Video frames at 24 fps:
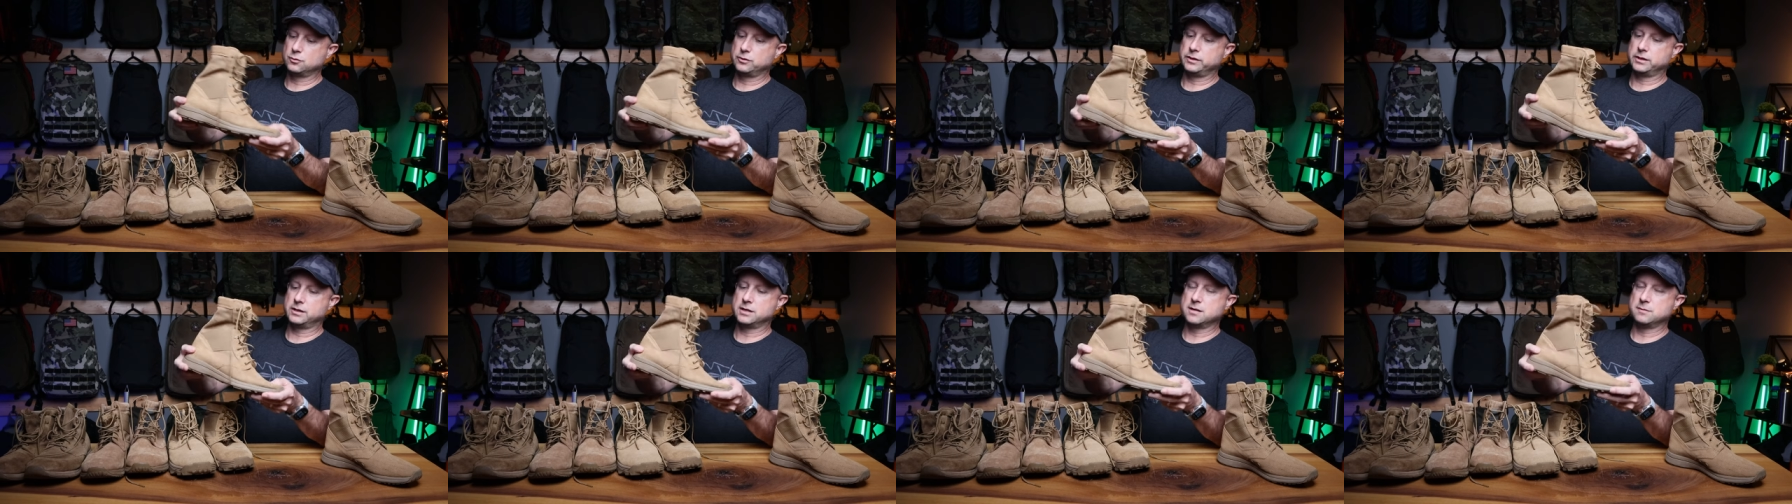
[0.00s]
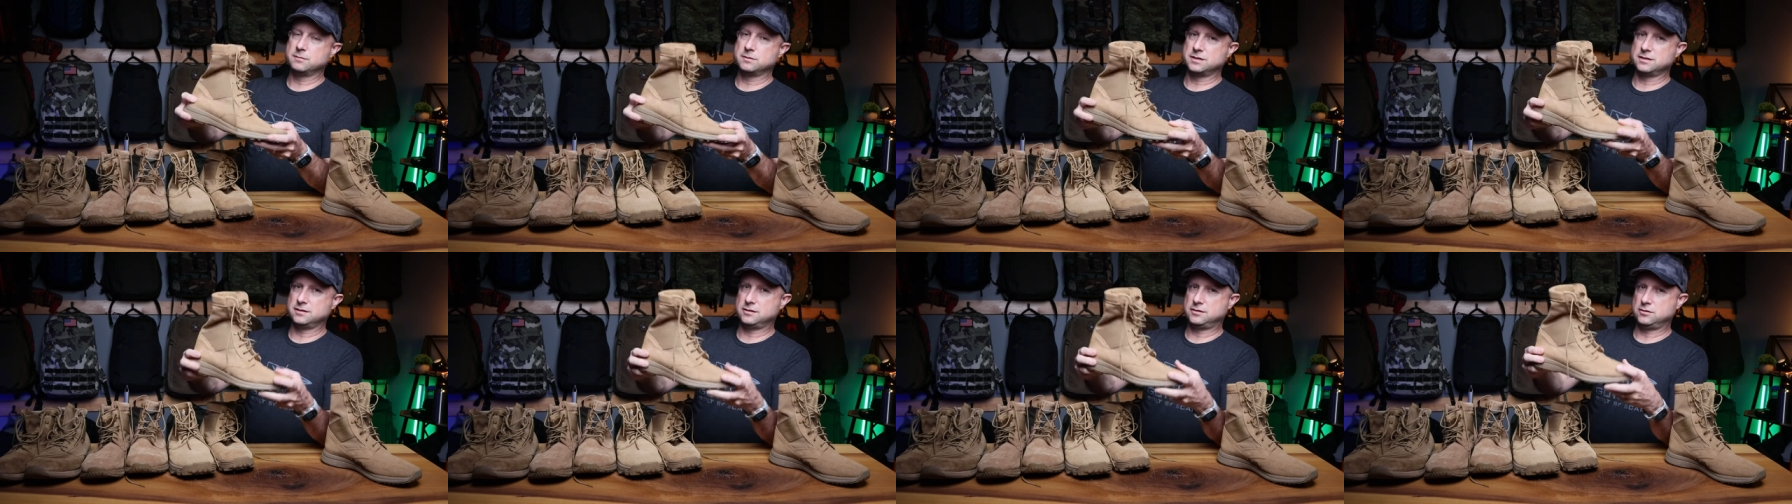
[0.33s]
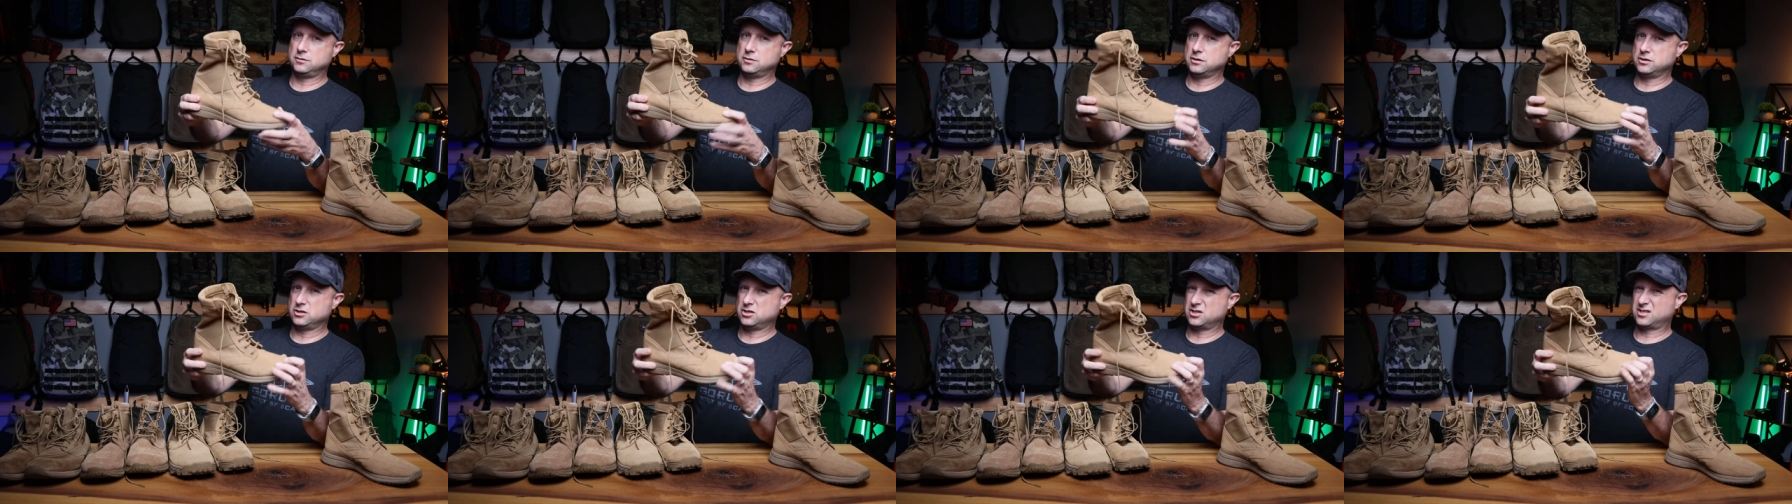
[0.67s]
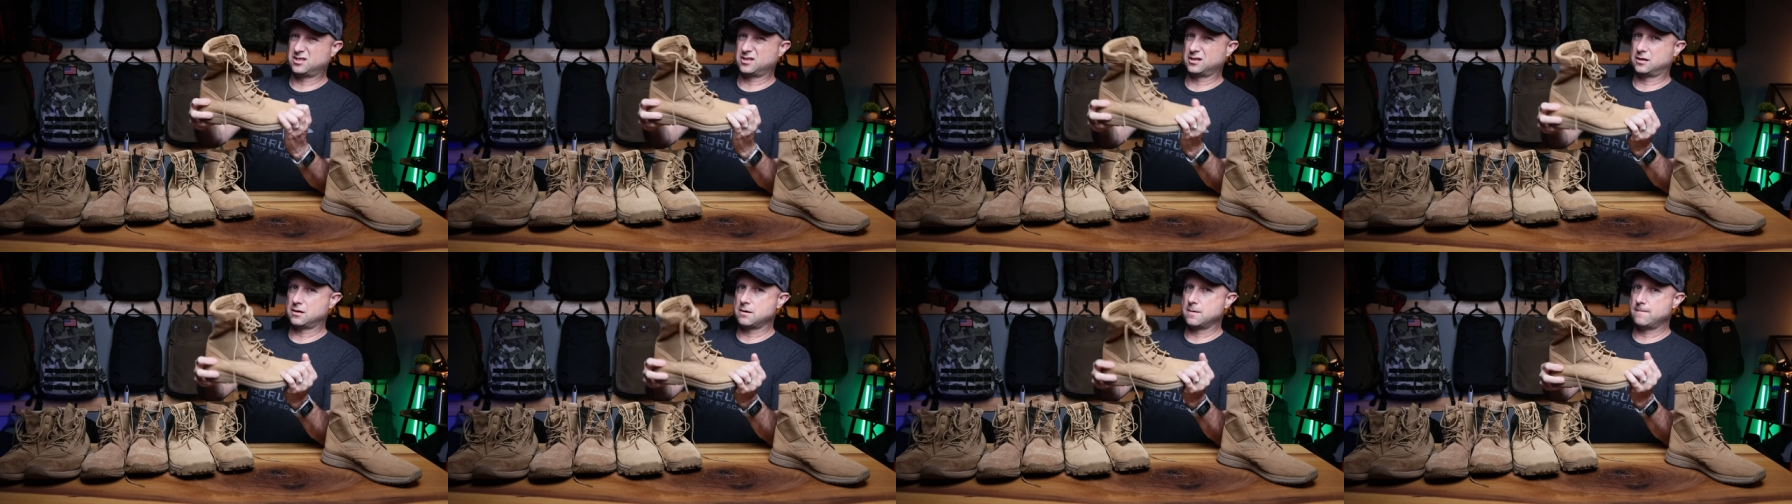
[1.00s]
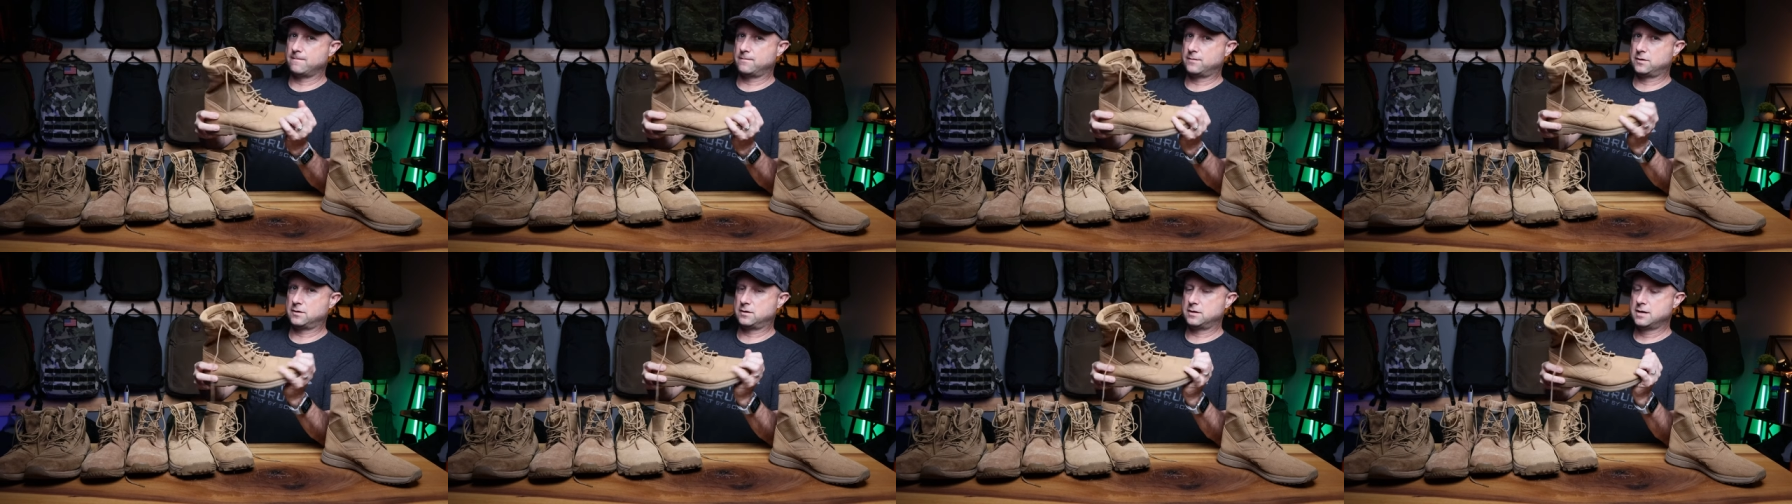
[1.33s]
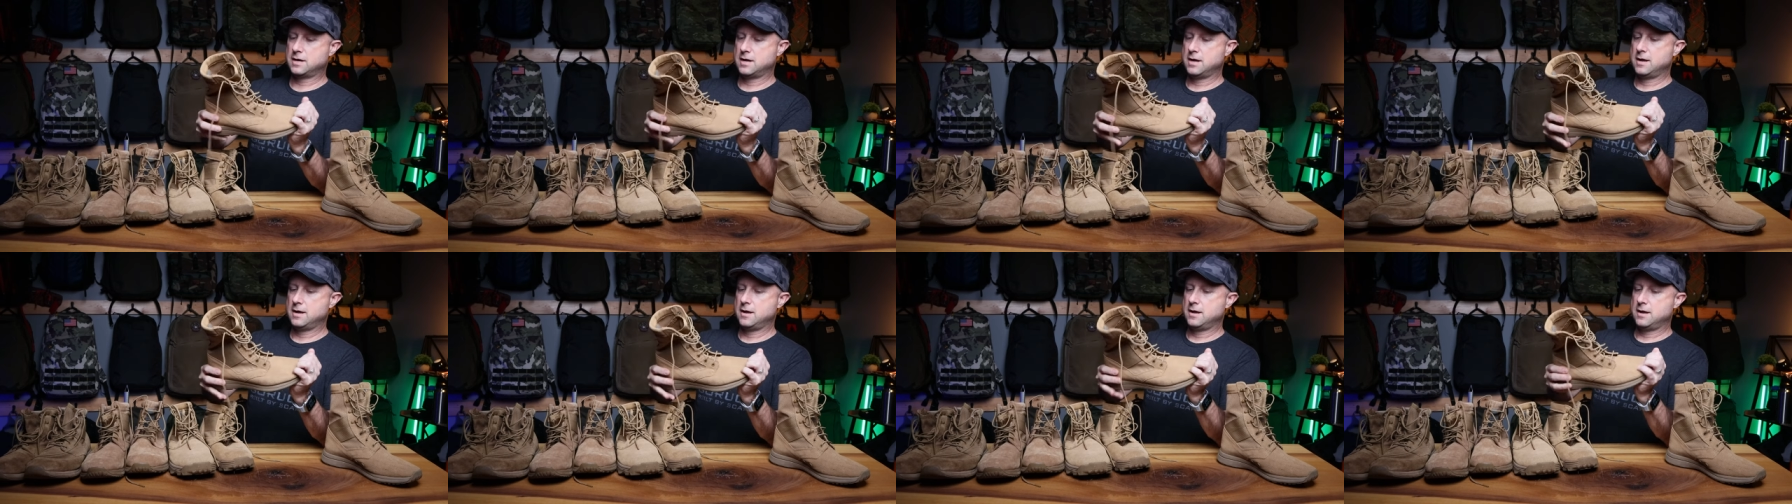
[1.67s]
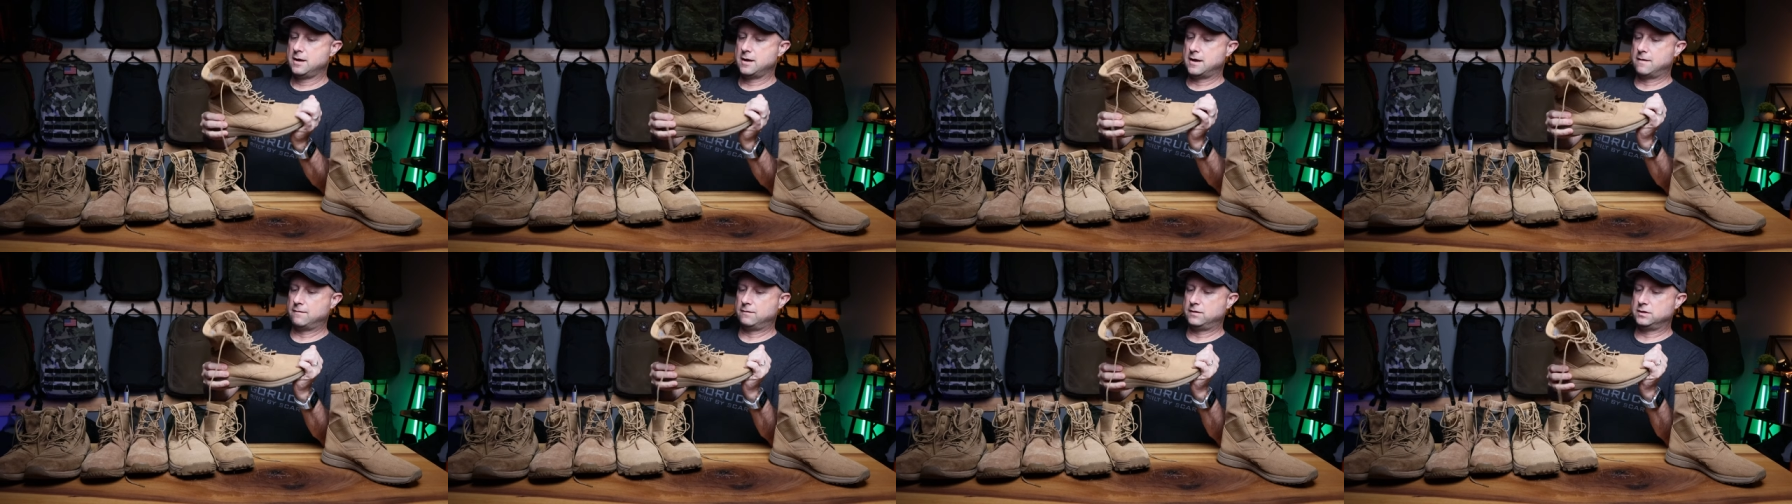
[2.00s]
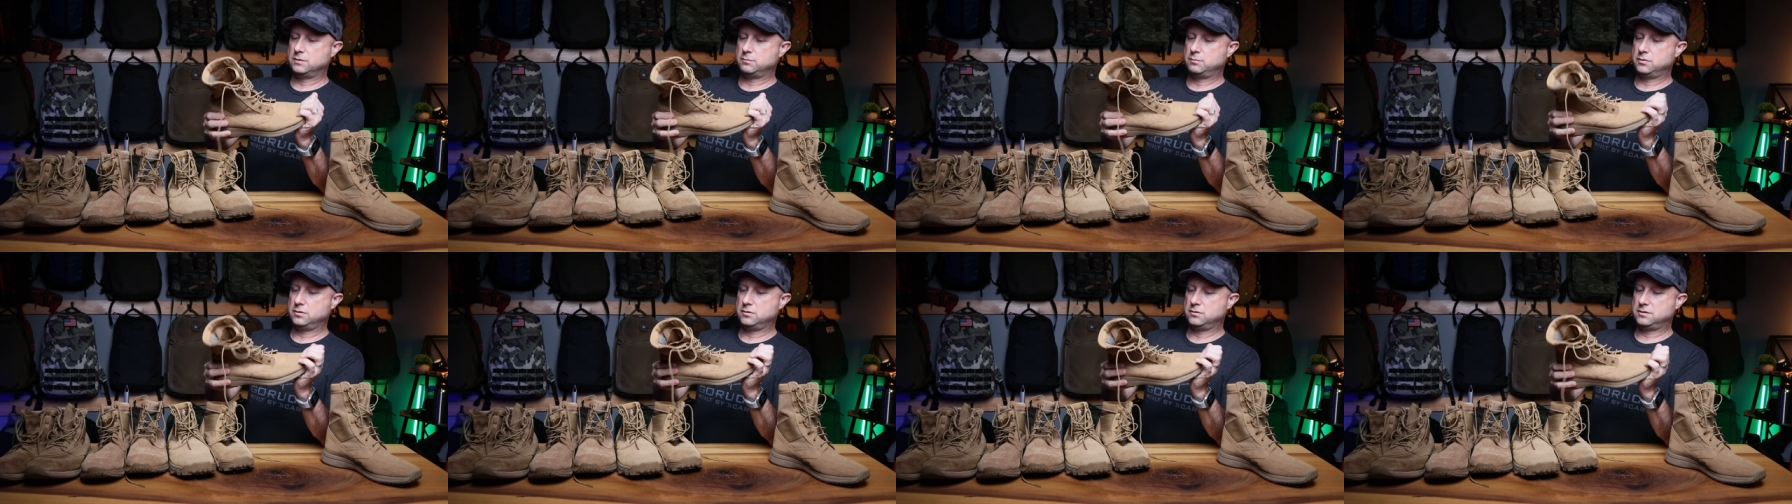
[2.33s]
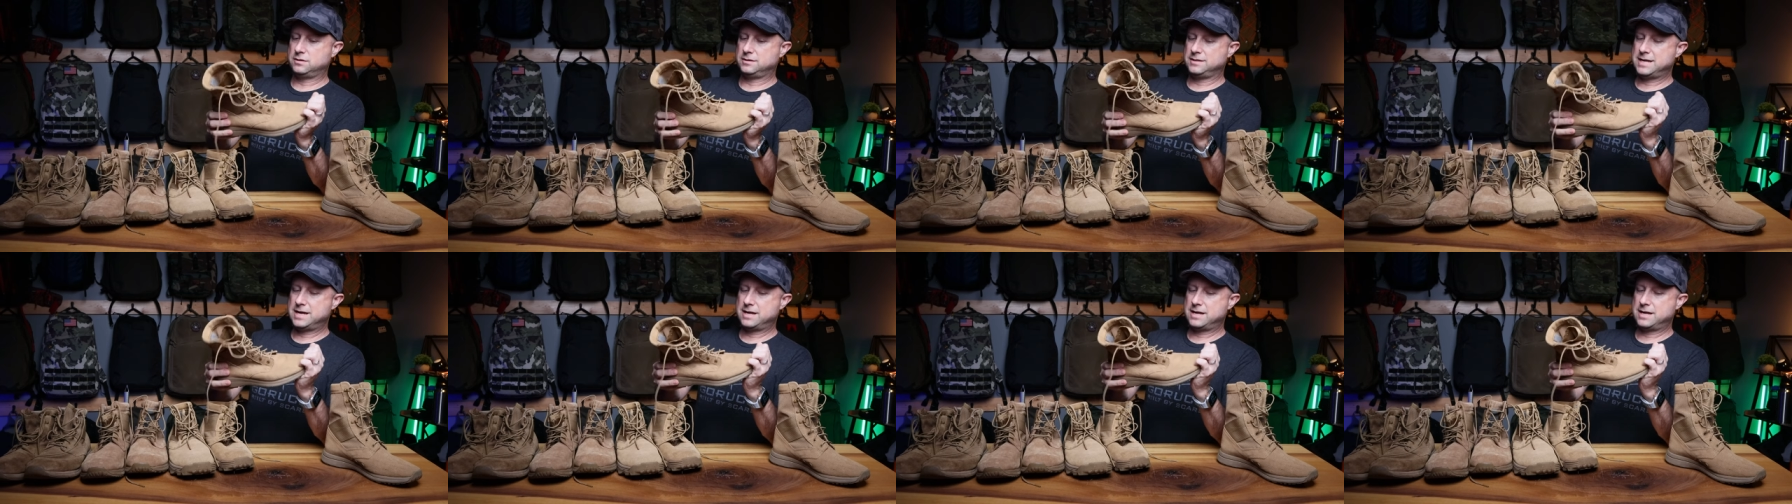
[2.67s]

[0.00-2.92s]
really comes into the, just the comfort of these boots.